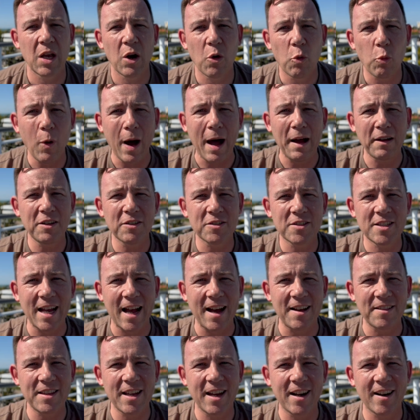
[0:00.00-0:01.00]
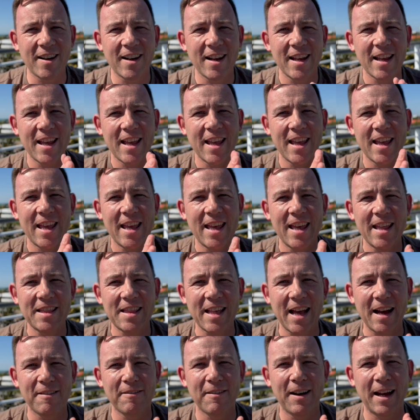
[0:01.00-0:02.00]
While you're down there, hit
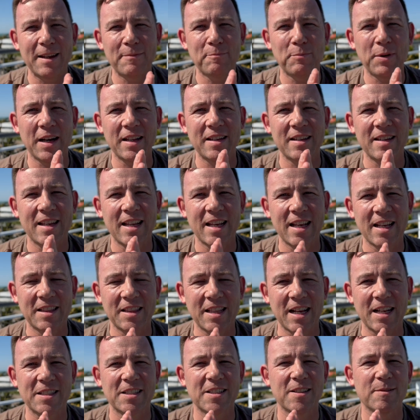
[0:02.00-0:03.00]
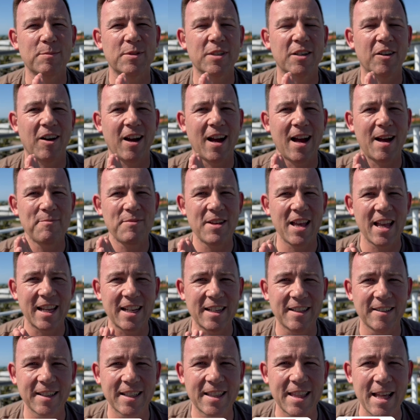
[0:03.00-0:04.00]
that like button, hit that subscribe, and
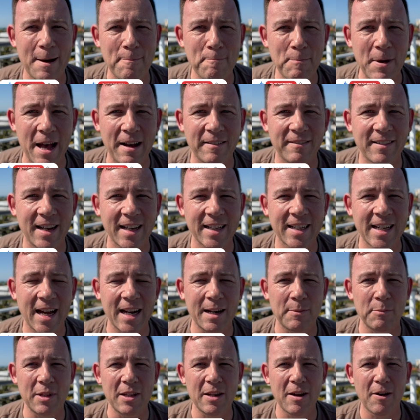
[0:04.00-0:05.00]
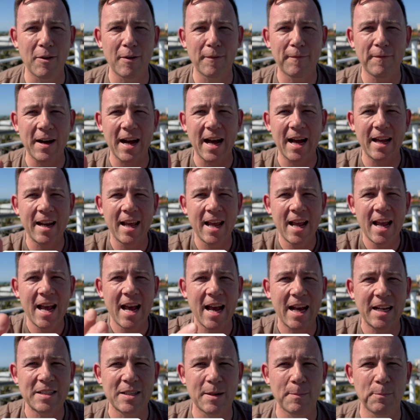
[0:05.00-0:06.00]
click that bell icon to be notified
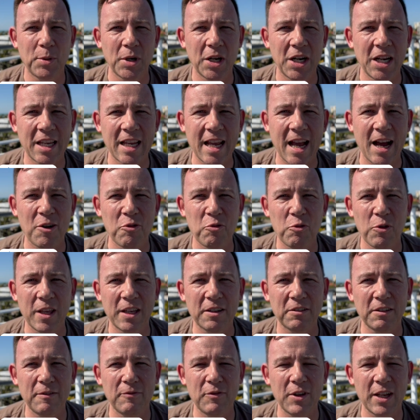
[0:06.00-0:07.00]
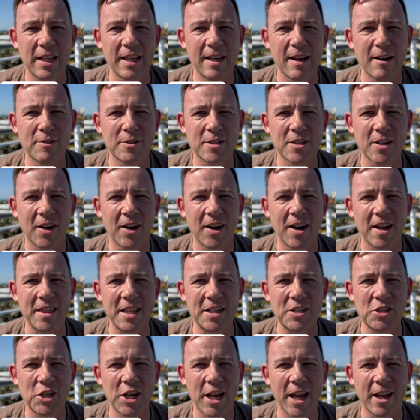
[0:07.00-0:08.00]
as I'm putting out weekly videos on the
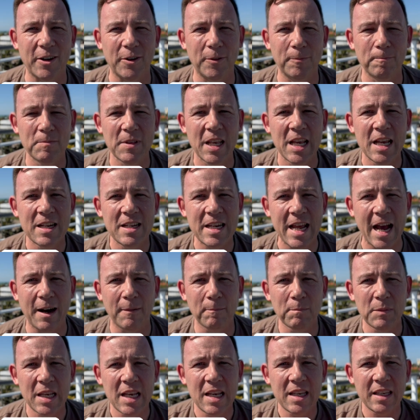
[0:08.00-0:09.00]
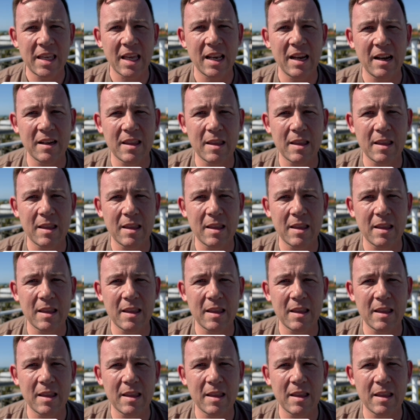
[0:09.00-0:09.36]
channel. Now, get into